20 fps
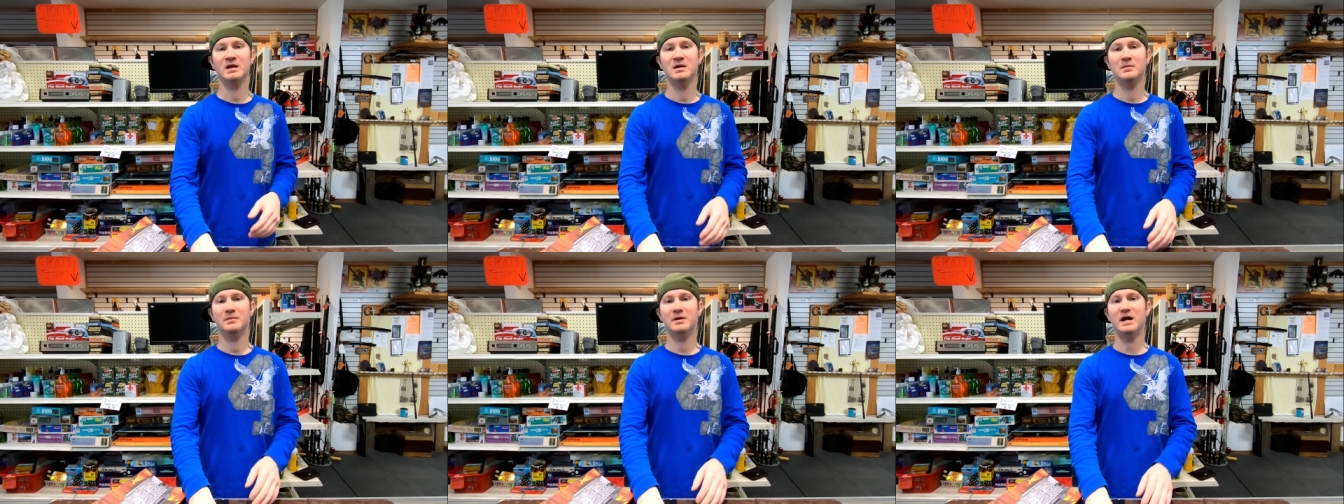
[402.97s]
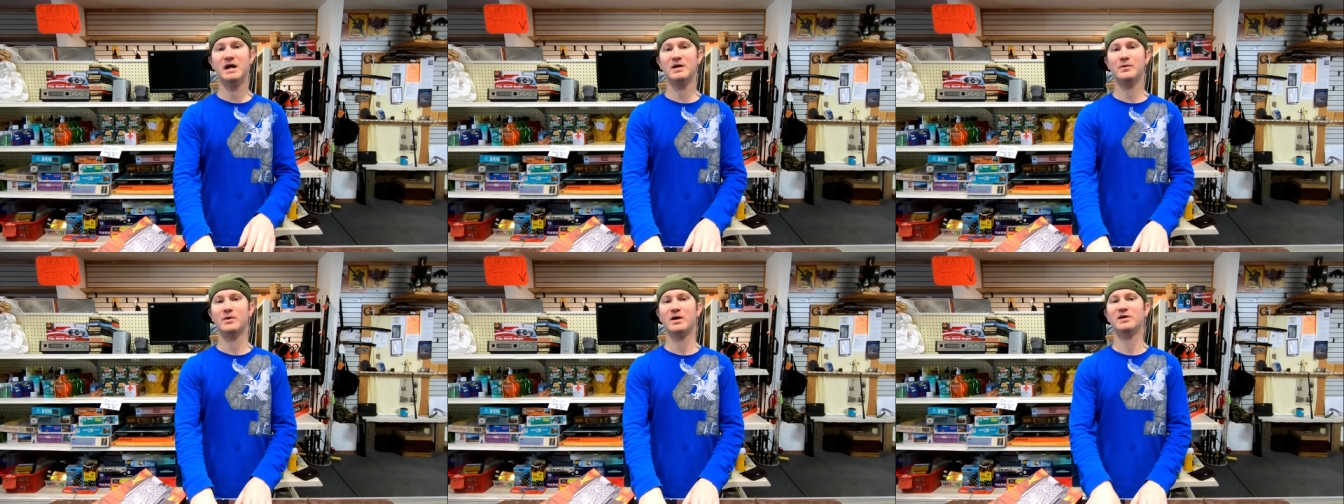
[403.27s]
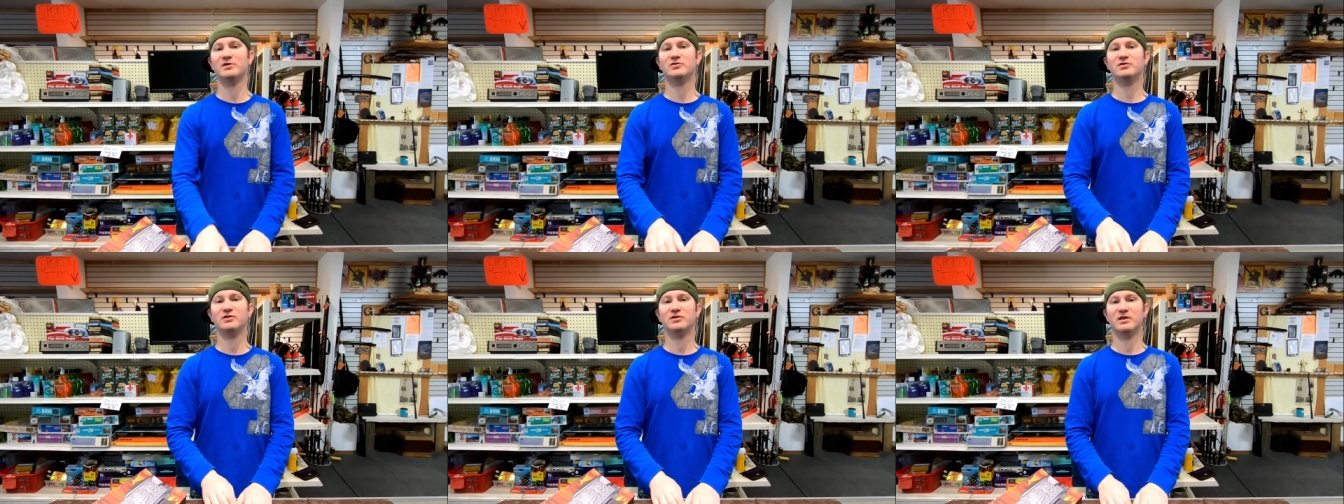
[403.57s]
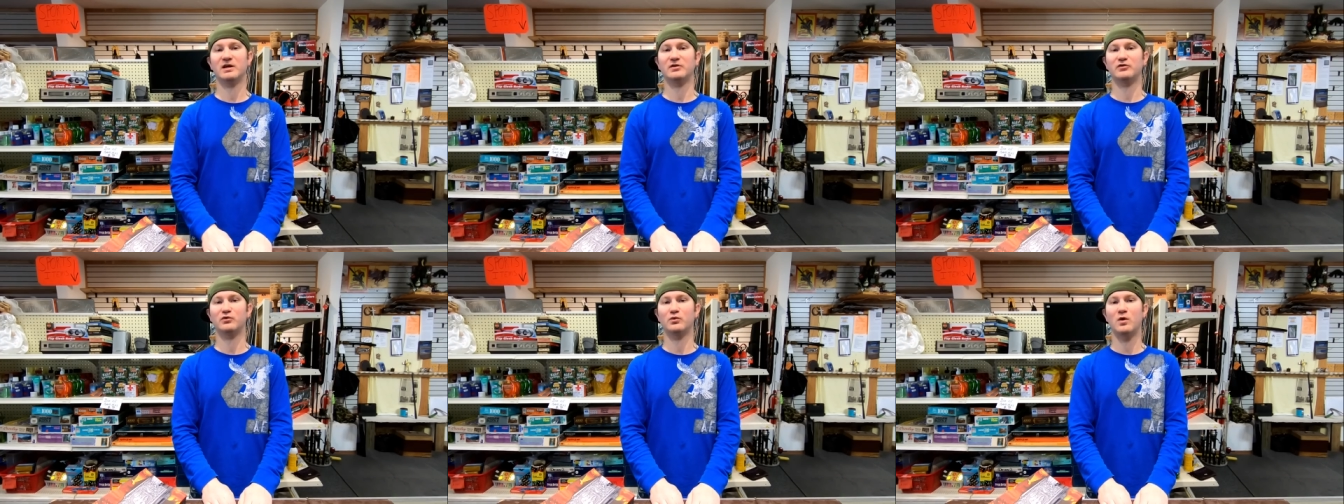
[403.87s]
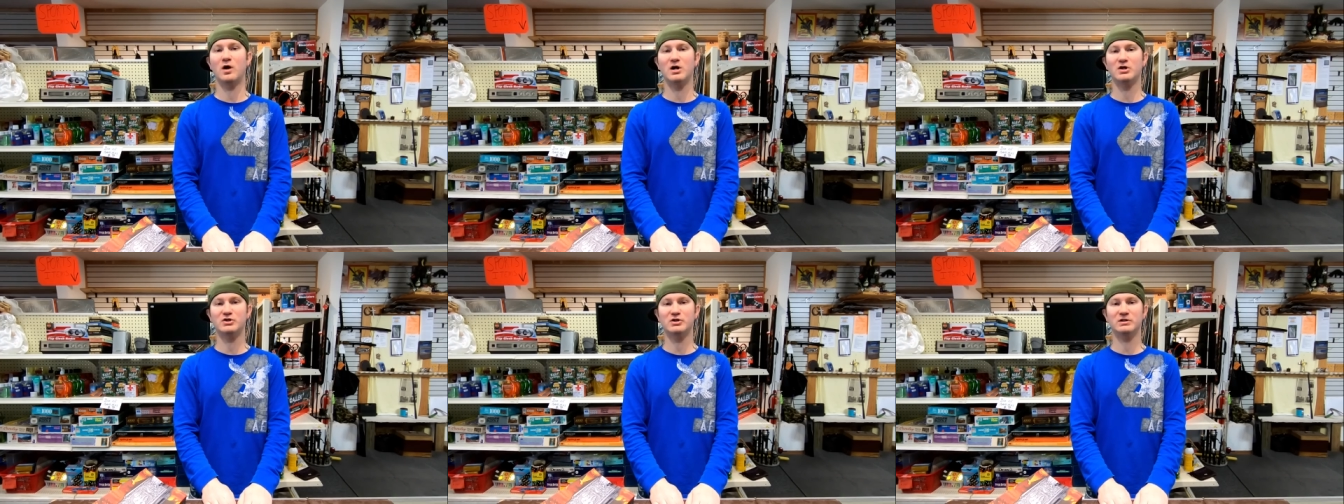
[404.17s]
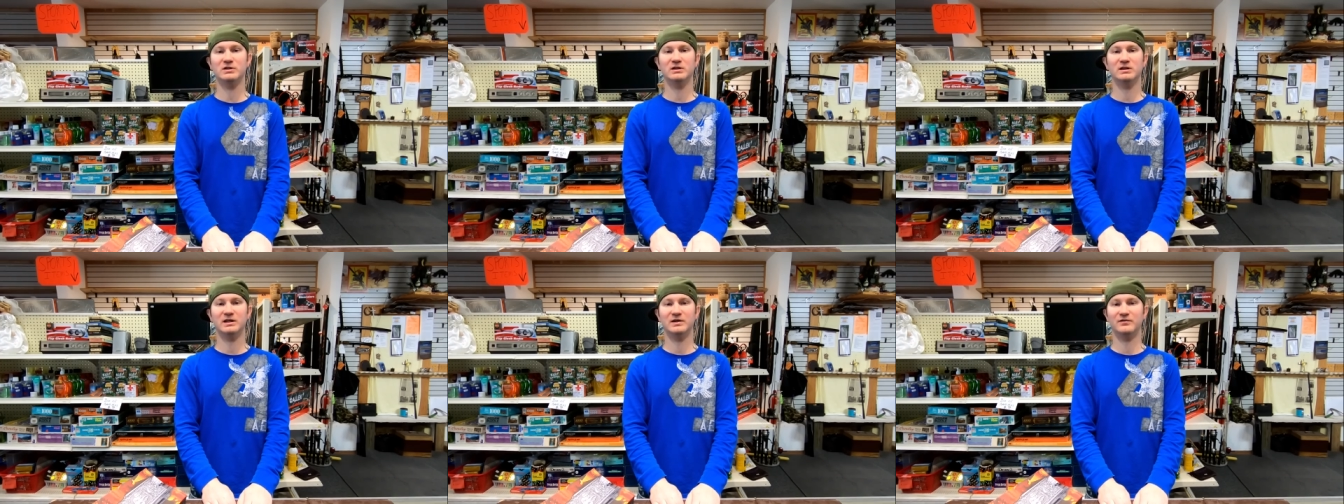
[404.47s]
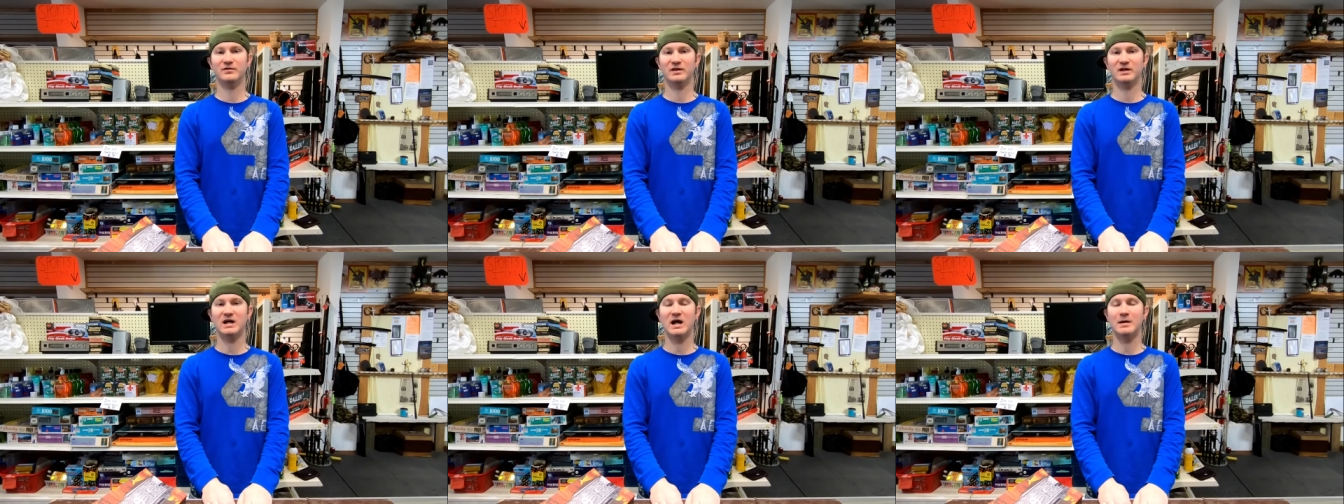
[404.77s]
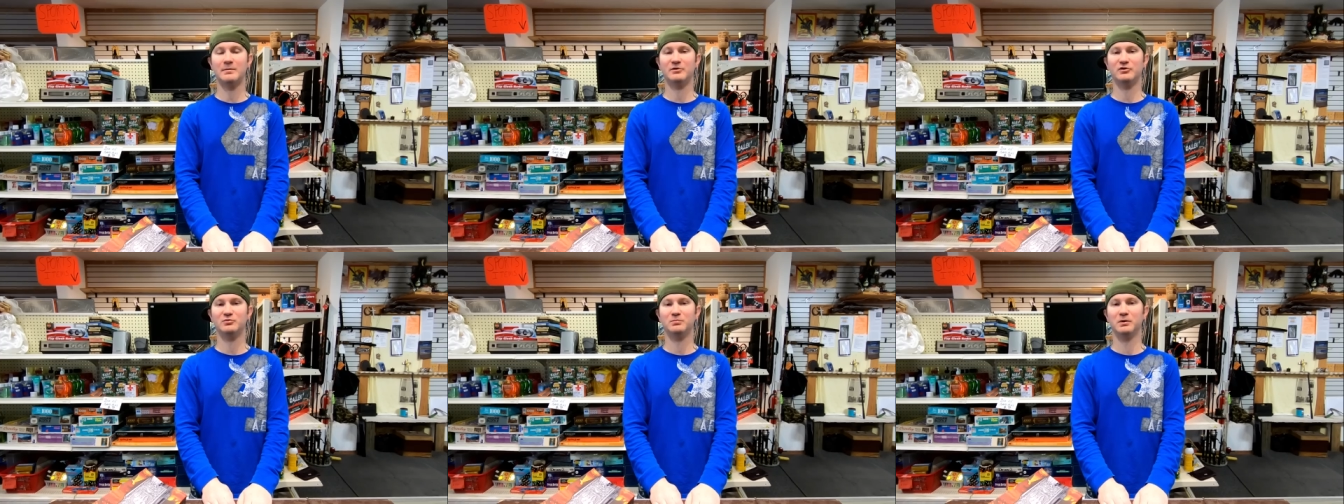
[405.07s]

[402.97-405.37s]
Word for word: But anyways, thanks for watching. Leave in the comments